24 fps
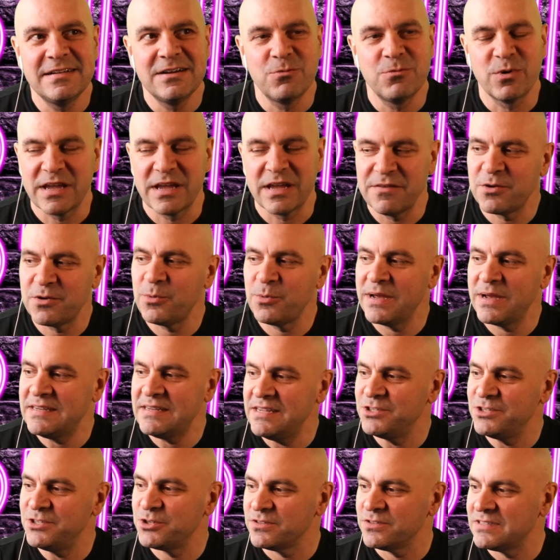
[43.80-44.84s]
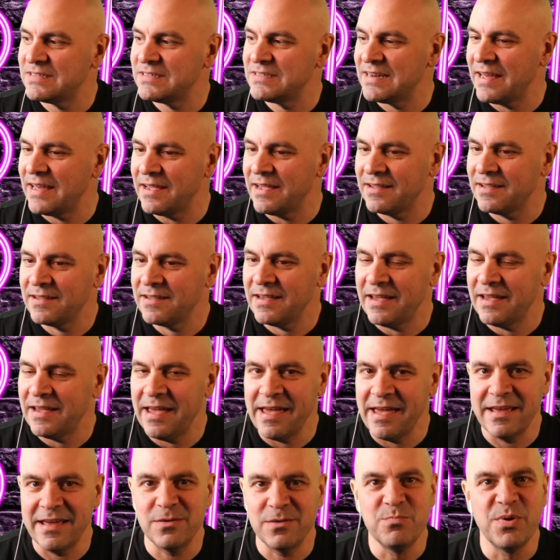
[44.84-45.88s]
we're giving away t shirts today.
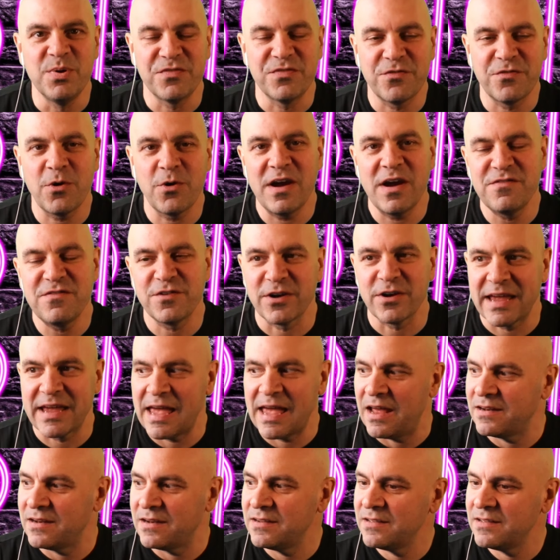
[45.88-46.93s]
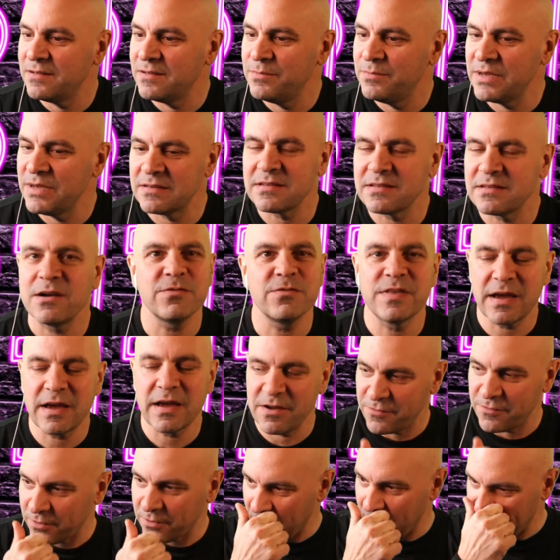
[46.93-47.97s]
And before I forget, because I don't think I
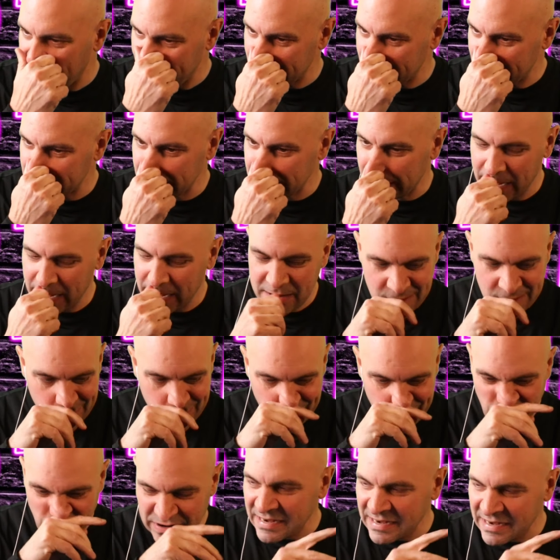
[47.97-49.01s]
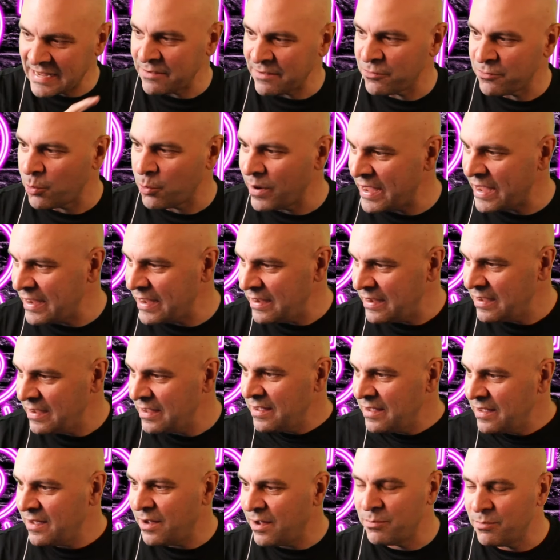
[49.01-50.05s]
forgot yesterday, we're going to give away
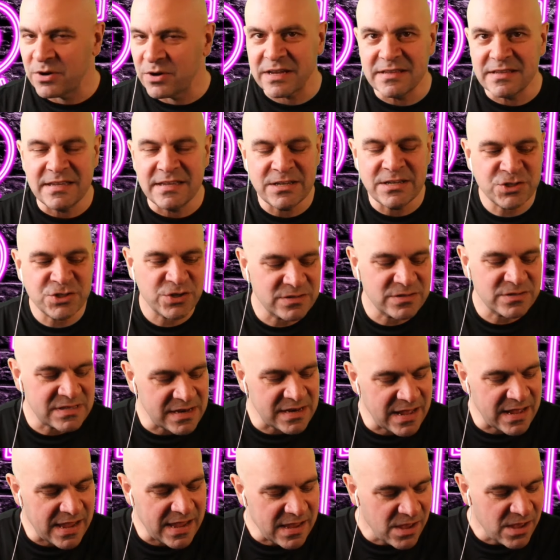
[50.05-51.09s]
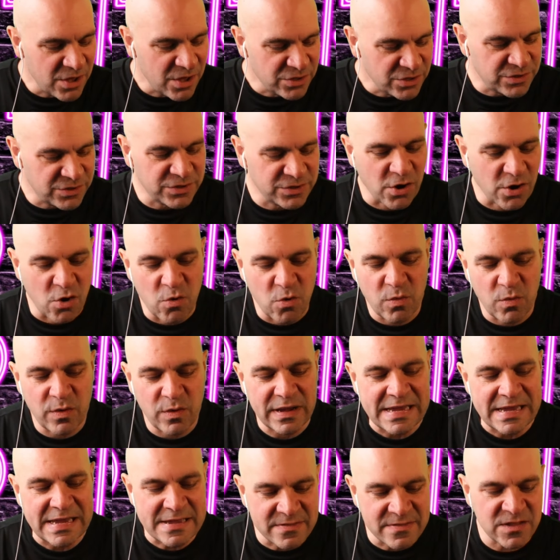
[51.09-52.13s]
a bookie t shirt today. So
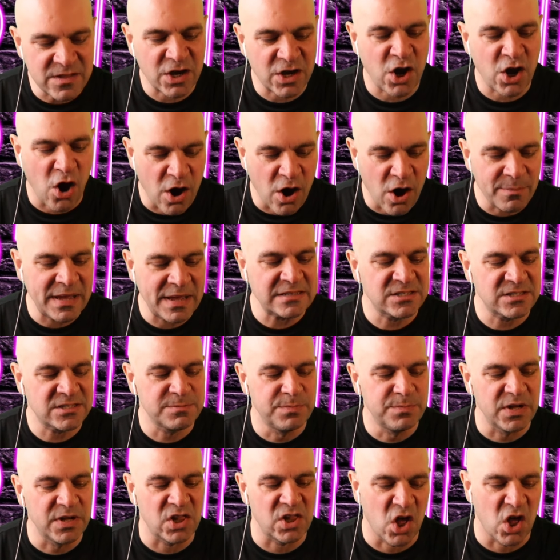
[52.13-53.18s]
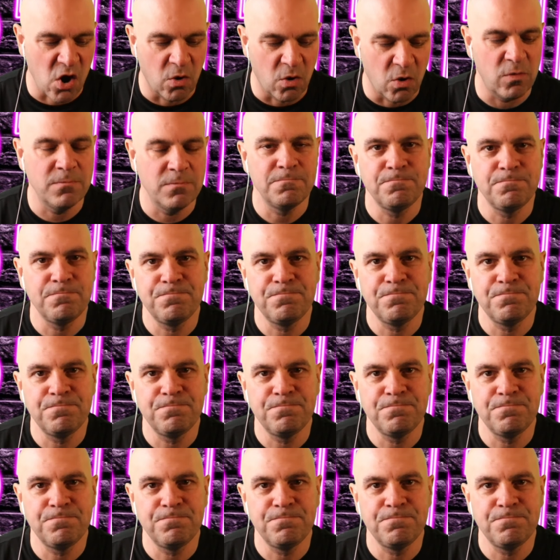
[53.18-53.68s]
in the comments below,